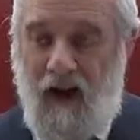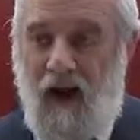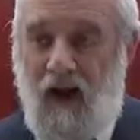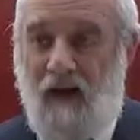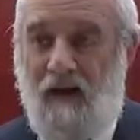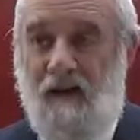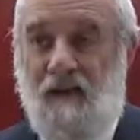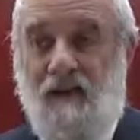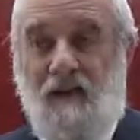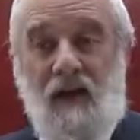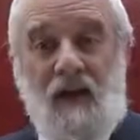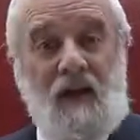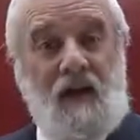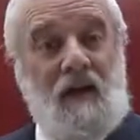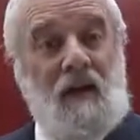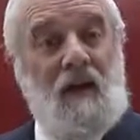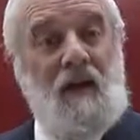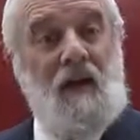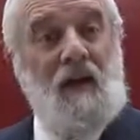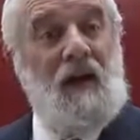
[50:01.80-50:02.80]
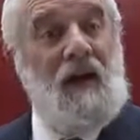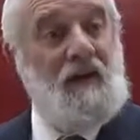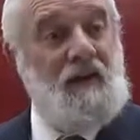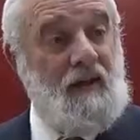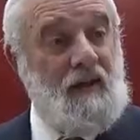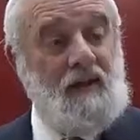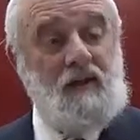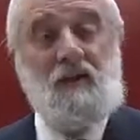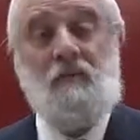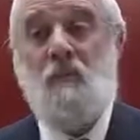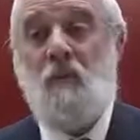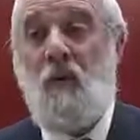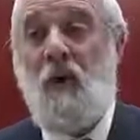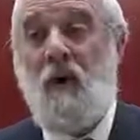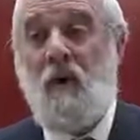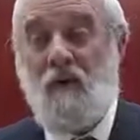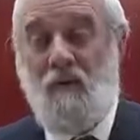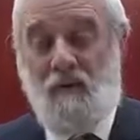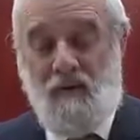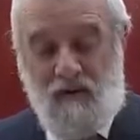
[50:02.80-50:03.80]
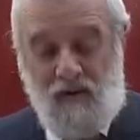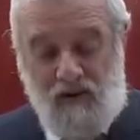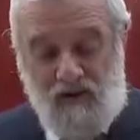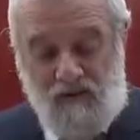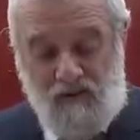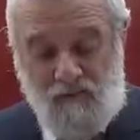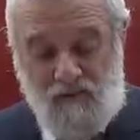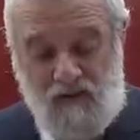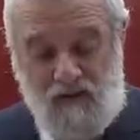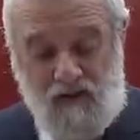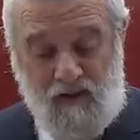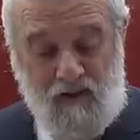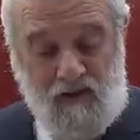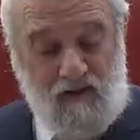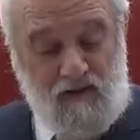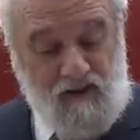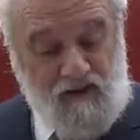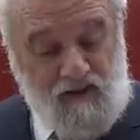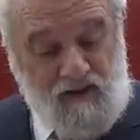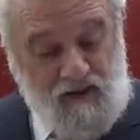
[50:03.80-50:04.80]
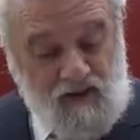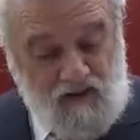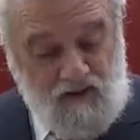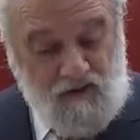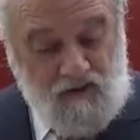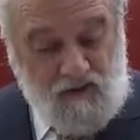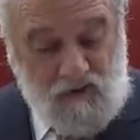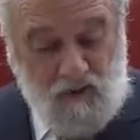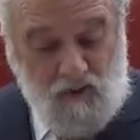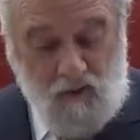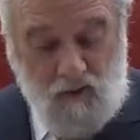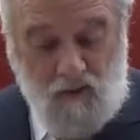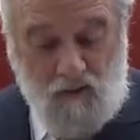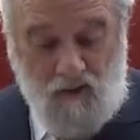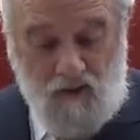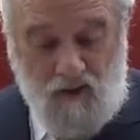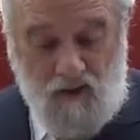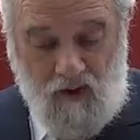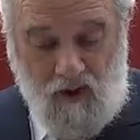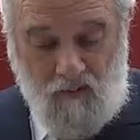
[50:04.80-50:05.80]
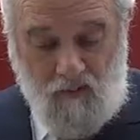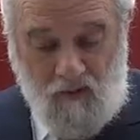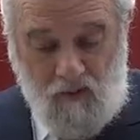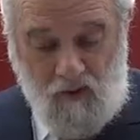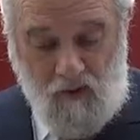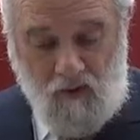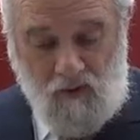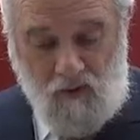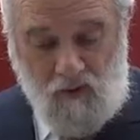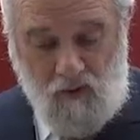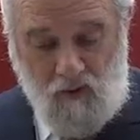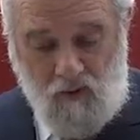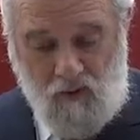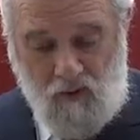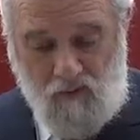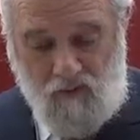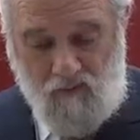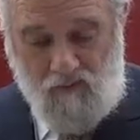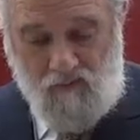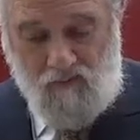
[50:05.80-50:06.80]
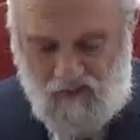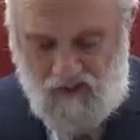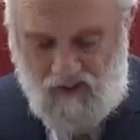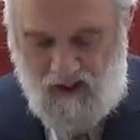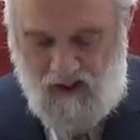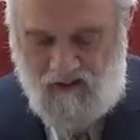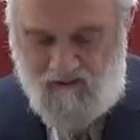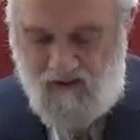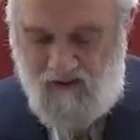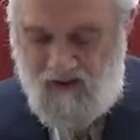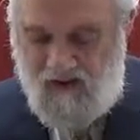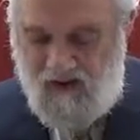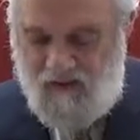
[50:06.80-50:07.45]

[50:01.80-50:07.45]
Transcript: And he's saying, let this prayer that is being sung to you come close to you. Grant